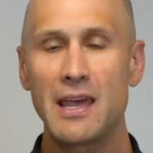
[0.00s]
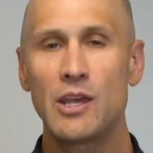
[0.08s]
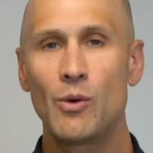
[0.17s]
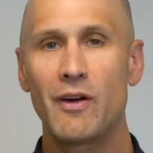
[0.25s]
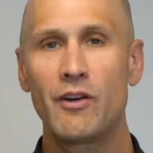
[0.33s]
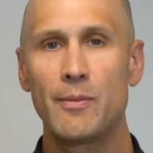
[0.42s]
Thank
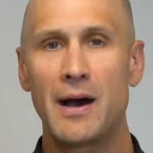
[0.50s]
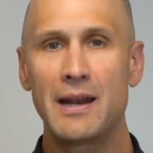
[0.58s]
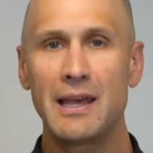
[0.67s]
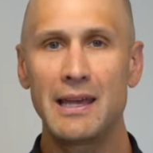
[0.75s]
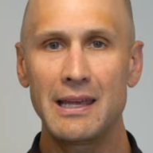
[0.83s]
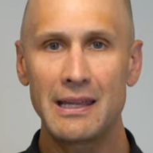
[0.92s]
you
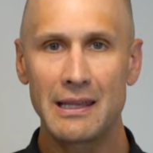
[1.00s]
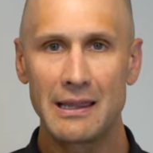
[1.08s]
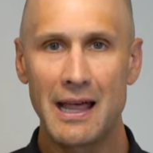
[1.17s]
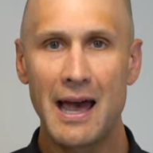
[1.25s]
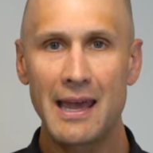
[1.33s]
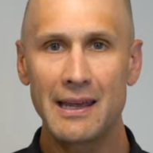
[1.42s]
everybody.
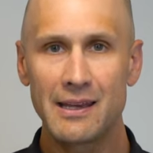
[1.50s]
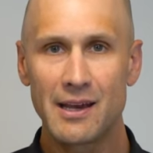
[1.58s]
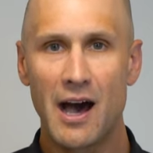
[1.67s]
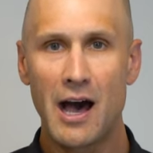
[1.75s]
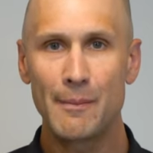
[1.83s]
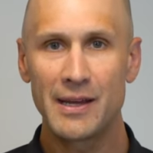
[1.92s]
Like,
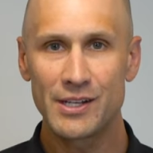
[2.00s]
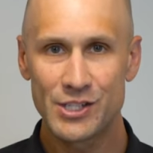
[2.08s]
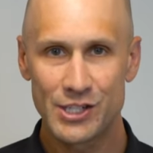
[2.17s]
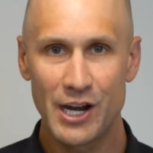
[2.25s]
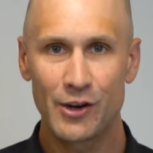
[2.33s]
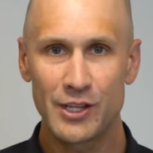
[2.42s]
comment,
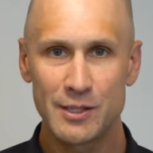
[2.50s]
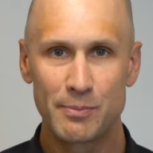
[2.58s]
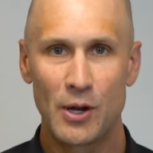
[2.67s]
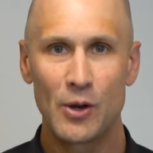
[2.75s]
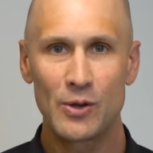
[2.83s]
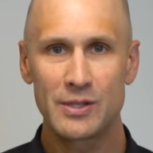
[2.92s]
share this
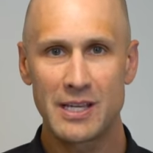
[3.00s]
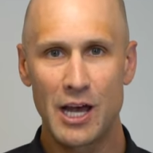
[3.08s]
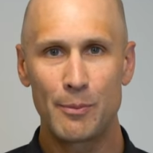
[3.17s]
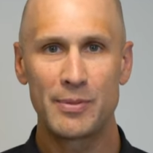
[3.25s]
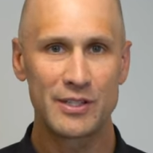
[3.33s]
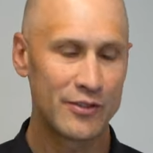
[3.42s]
post. Help